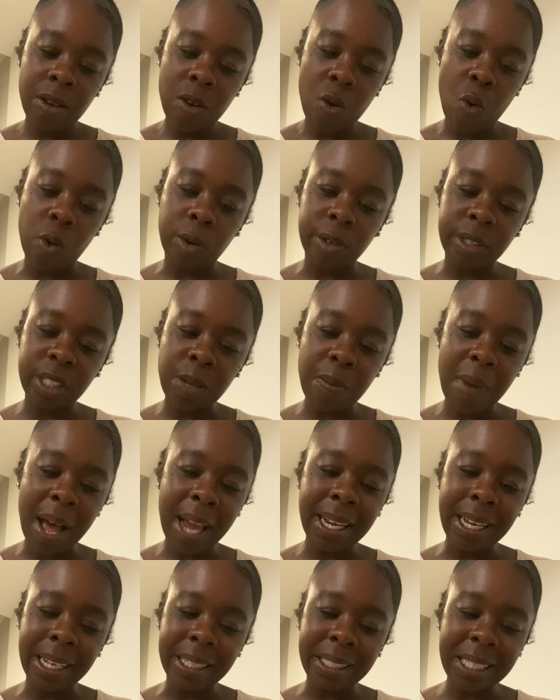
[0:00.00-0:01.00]
or
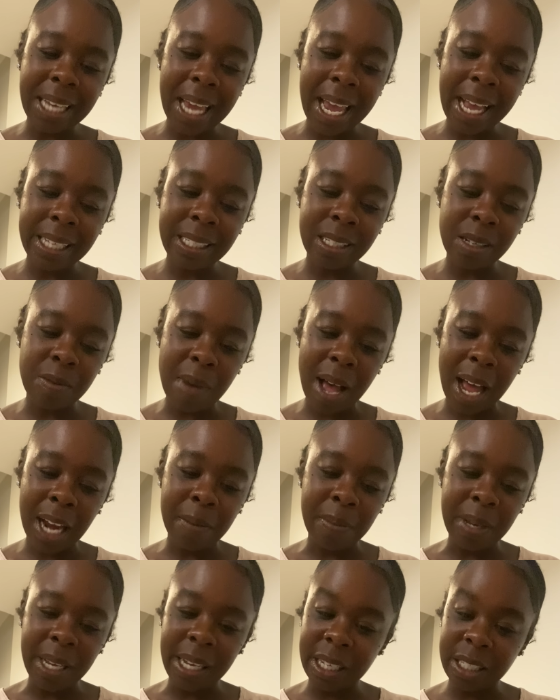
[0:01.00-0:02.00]
somebody attacked somebody
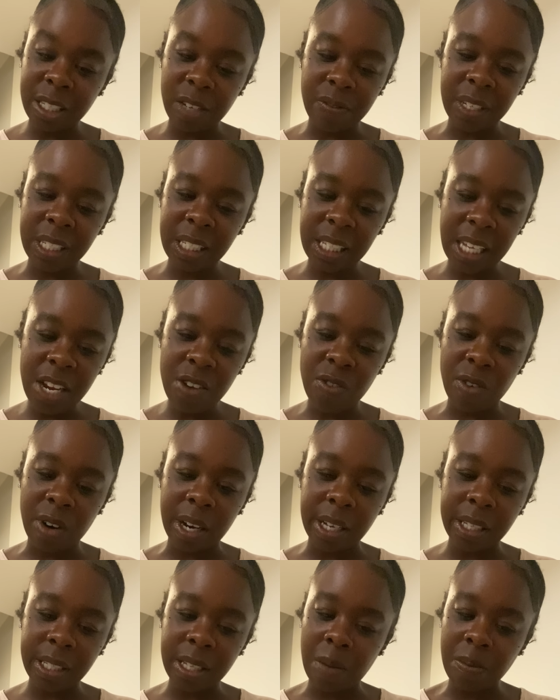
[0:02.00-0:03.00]
because of a
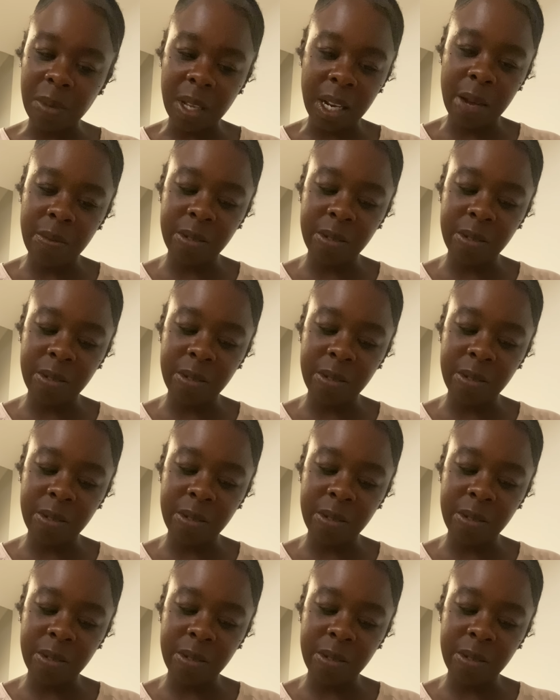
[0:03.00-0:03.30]
secret, something that